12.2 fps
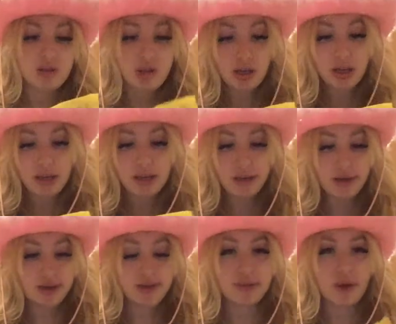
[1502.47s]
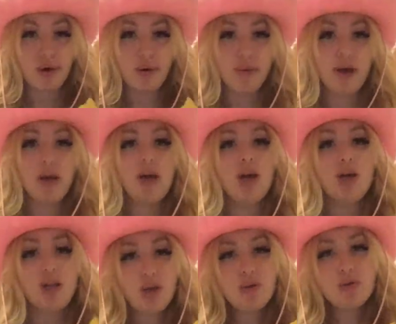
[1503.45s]
good. So
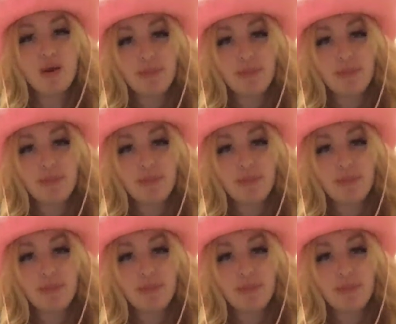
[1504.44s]
use what